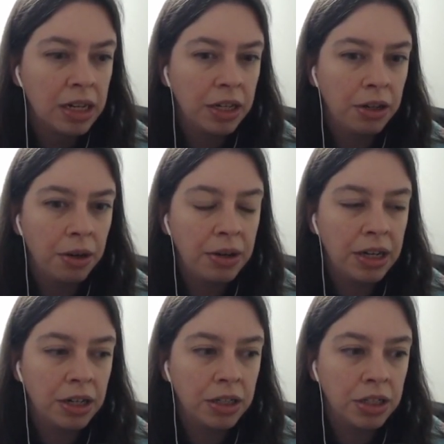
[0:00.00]
You go
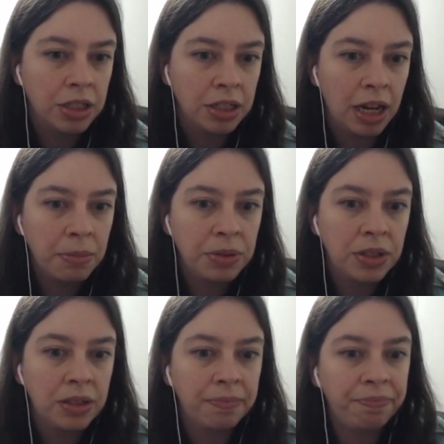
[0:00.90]
here to
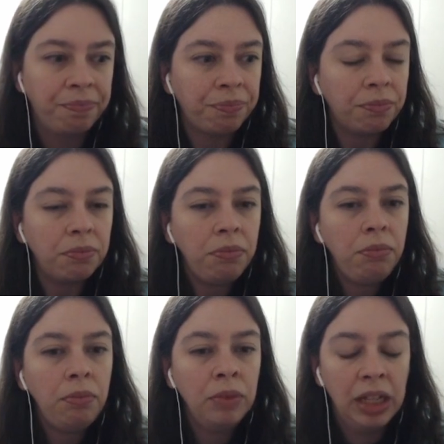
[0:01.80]
steps
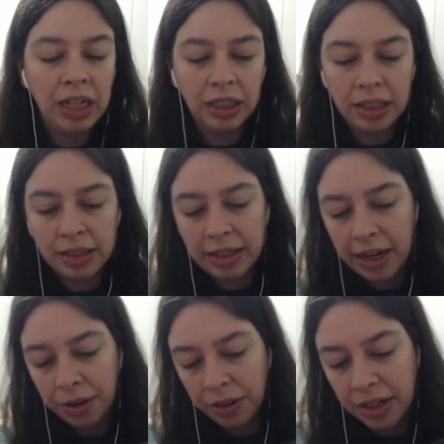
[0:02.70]
and let's
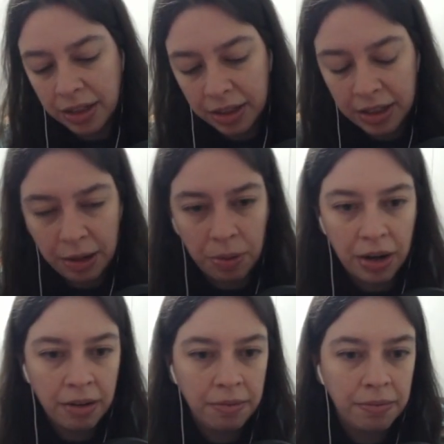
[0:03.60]
title this day 1.